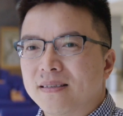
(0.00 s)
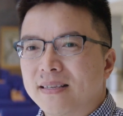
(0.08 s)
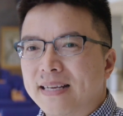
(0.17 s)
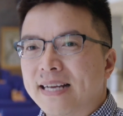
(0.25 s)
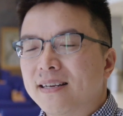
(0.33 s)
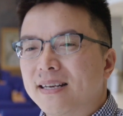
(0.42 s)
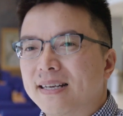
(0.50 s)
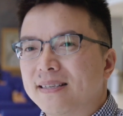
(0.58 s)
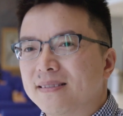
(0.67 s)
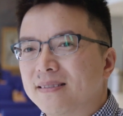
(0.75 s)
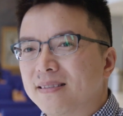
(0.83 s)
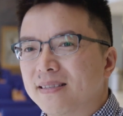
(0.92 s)

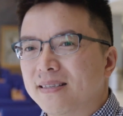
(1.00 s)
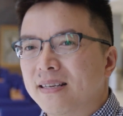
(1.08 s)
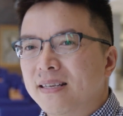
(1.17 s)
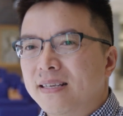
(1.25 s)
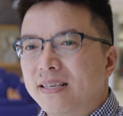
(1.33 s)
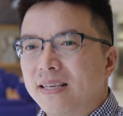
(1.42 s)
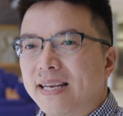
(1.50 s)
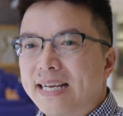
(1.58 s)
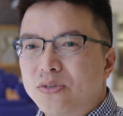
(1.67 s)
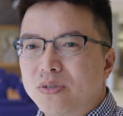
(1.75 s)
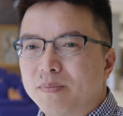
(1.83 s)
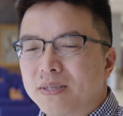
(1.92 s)
analyze the
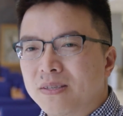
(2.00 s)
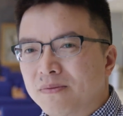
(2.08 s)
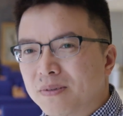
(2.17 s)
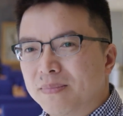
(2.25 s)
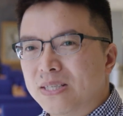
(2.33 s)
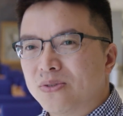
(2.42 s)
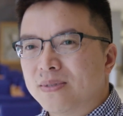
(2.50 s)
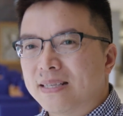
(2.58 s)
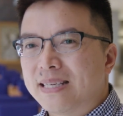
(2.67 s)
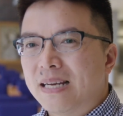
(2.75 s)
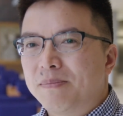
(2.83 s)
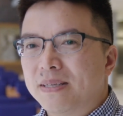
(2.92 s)
election misinformation
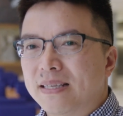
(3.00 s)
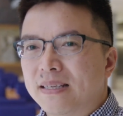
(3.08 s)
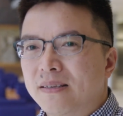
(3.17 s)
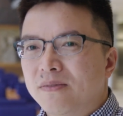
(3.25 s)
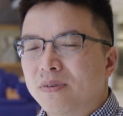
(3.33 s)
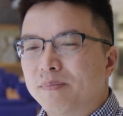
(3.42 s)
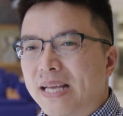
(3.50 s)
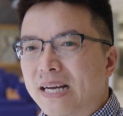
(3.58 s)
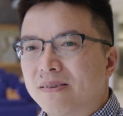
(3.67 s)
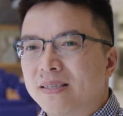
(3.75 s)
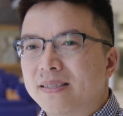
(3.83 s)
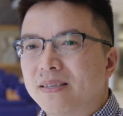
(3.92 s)
that's happening from
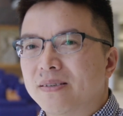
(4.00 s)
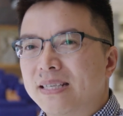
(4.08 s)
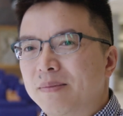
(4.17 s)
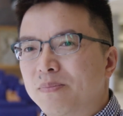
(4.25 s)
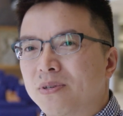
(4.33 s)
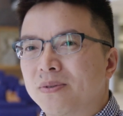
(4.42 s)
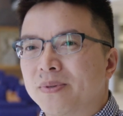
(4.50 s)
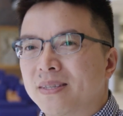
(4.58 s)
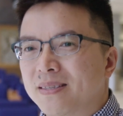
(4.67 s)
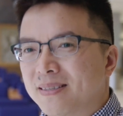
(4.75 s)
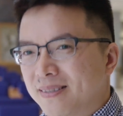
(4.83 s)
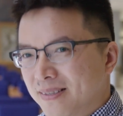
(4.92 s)
now until April when
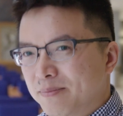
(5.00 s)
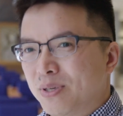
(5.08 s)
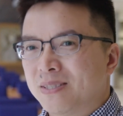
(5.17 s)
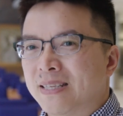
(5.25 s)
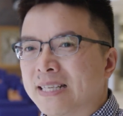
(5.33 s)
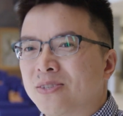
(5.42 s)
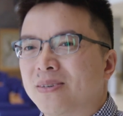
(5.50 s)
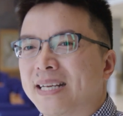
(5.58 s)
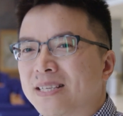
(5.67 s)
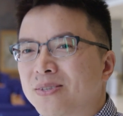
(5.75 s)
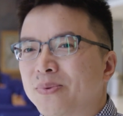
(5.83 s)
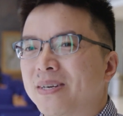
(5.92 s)
the presidential
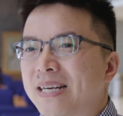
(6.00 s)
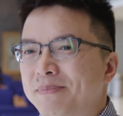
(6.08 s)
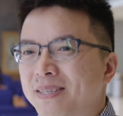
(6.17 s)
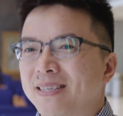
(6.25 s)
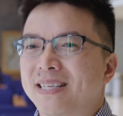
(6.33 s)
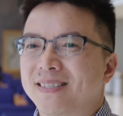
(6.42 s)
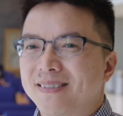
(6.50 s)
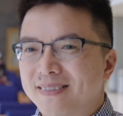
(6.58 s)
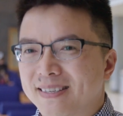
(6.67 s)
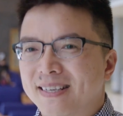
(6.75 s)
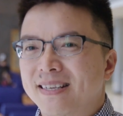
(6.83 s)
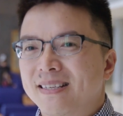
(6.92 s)
election will happen in
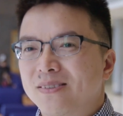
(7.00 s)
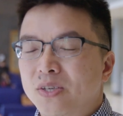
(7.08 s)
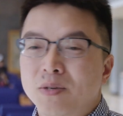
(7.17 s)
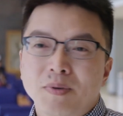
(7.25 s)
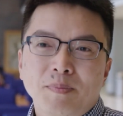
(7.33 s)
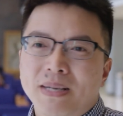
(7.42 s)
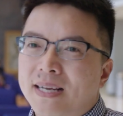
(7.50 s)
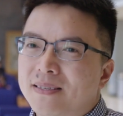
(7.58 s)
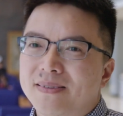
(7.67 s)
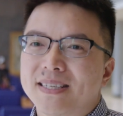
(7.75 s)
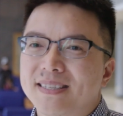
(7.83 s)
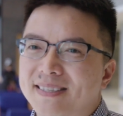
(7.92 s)
Nigeria. So it could be
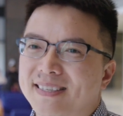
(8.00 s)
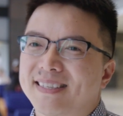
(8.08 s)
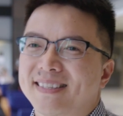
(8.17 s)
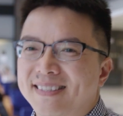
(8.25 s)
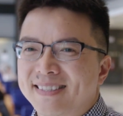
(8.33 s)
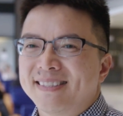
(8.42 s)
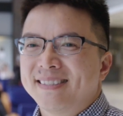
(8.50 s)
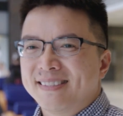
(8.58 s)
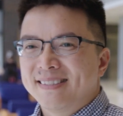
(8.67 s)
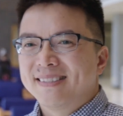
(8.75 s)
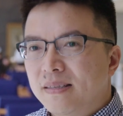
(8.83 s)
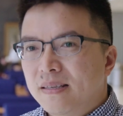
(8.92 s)
applied to anything.
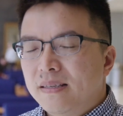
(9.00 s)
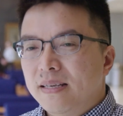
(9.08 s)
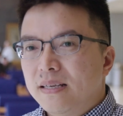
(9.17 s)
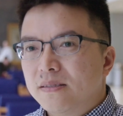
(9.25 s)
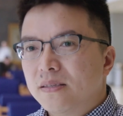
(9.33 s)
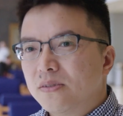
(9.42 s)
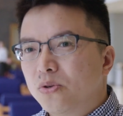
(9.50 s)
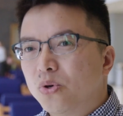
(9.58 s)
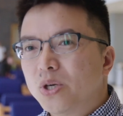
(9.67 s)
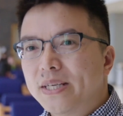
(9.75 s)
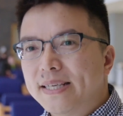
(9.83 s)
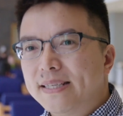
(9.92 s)
Yeah, this
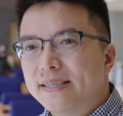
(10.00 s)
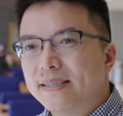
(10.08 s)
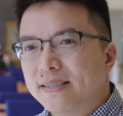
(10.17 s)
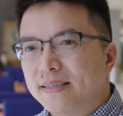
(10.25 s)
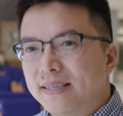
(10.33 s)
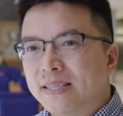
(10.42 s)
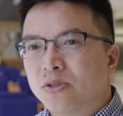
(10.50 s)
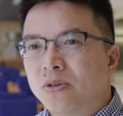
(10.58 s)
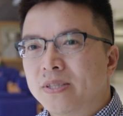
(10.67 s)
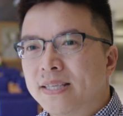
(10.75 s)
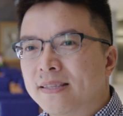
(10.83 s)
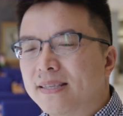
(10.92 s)
coordinated
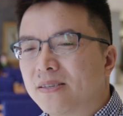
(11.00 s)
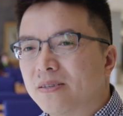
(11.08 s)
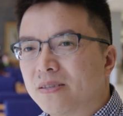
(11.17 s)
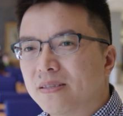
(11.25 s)
inauthentic